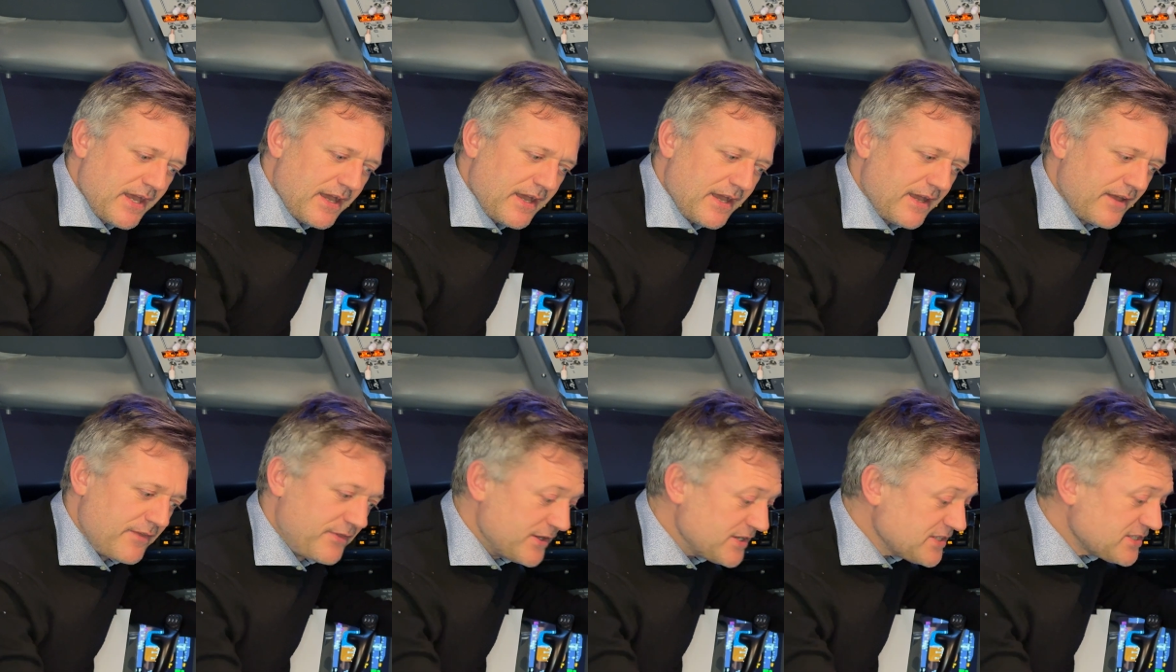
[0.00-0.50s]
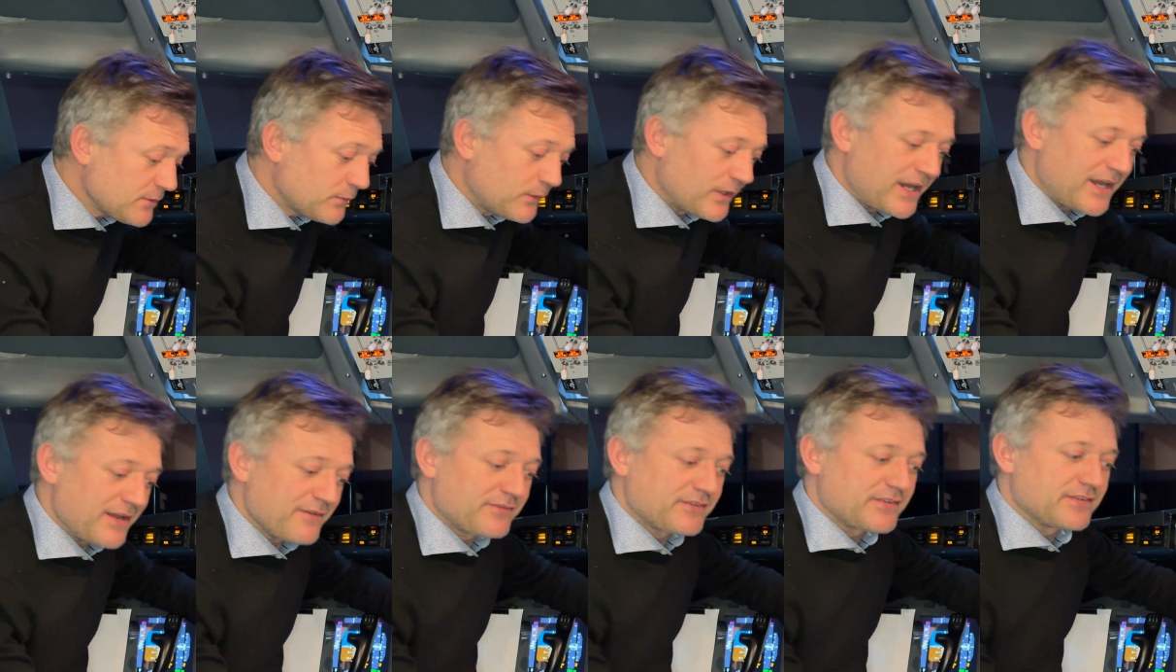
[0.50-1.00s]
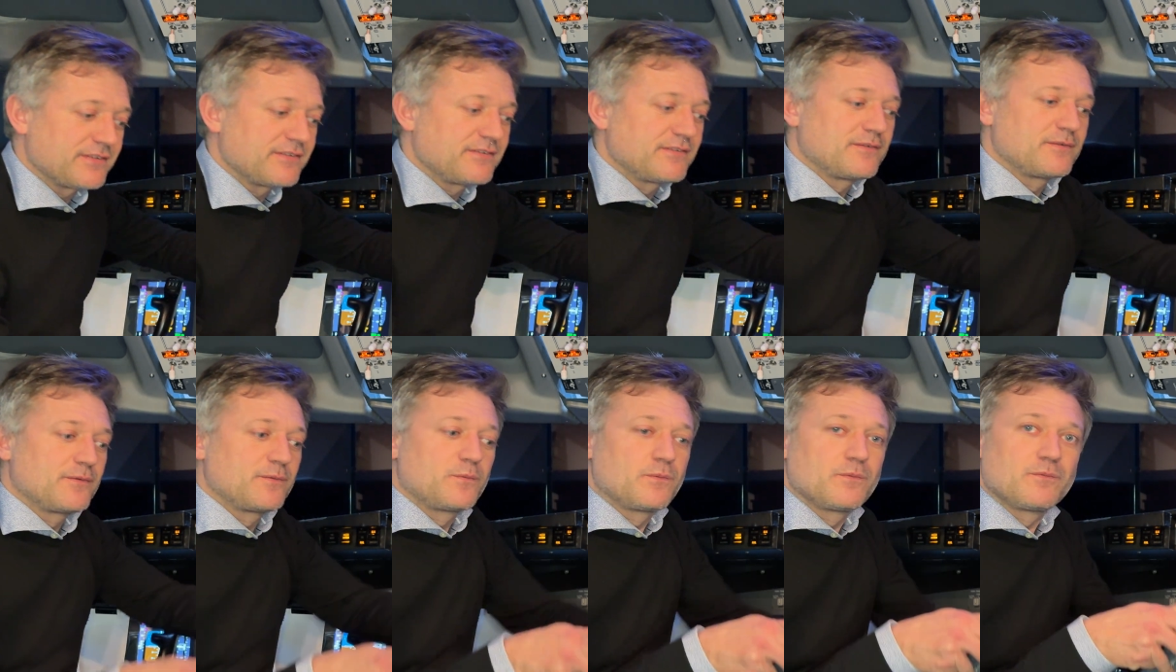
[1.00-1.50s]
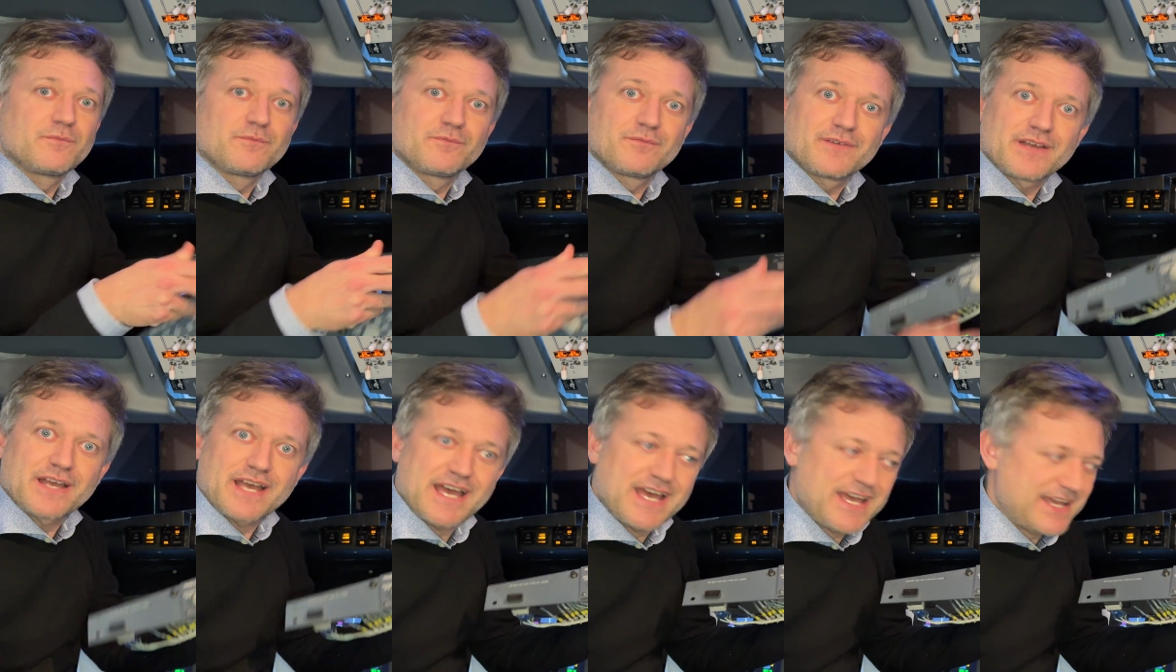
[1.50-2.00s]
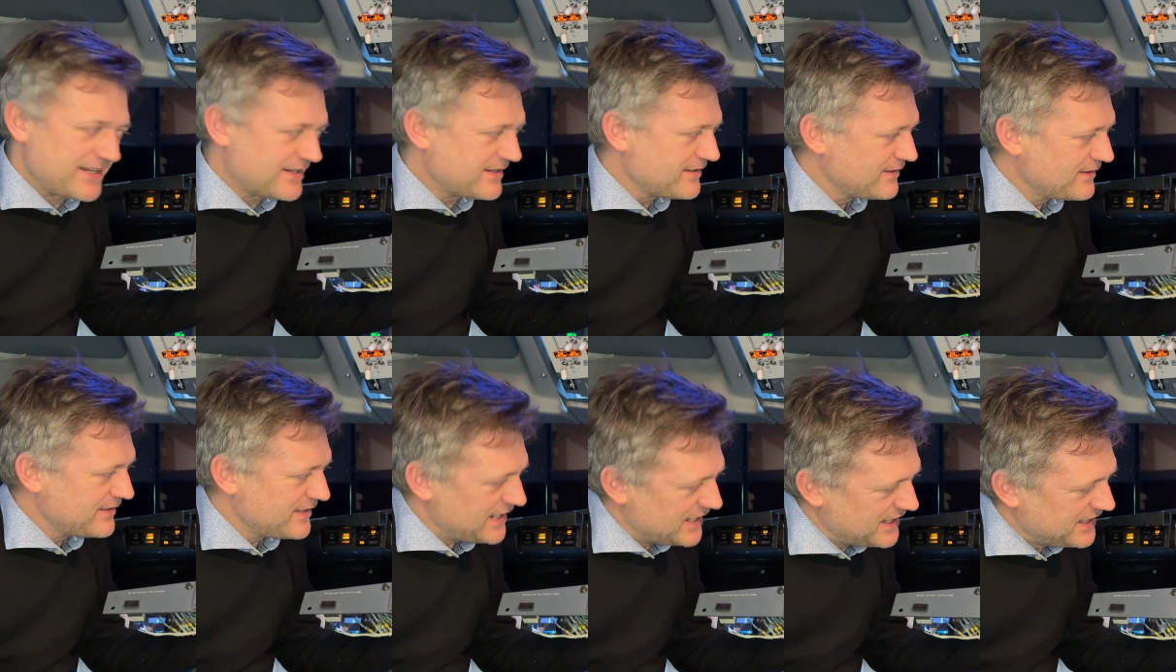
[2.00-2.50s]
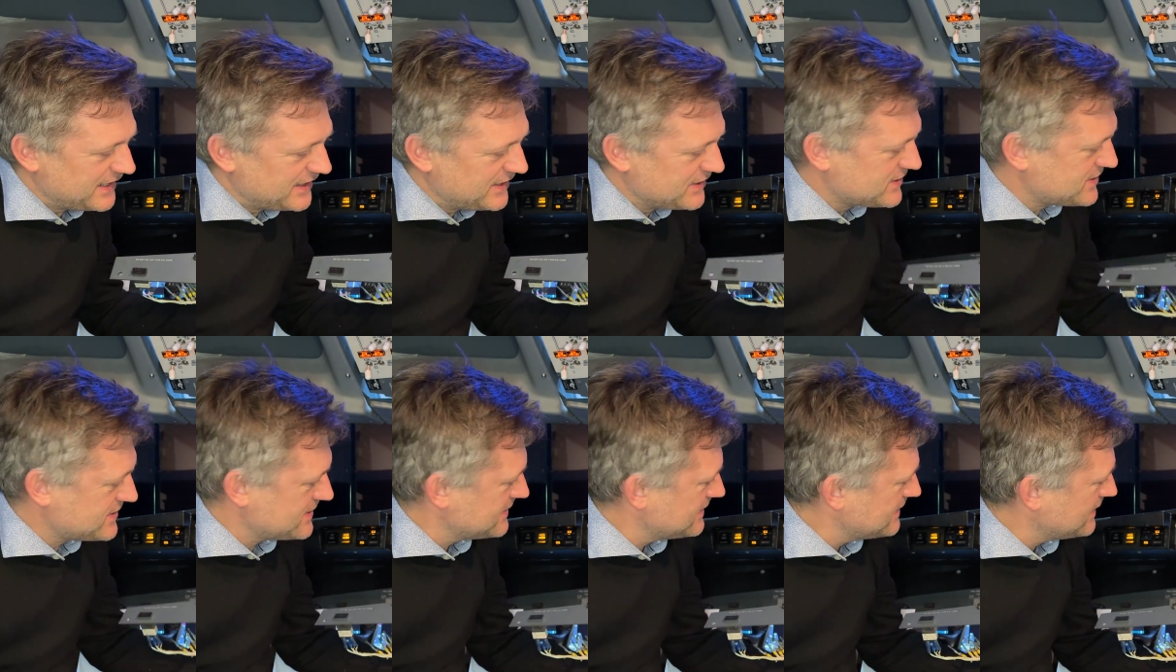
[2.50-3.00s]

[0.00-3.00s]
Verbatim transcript: uh, this arrived and it is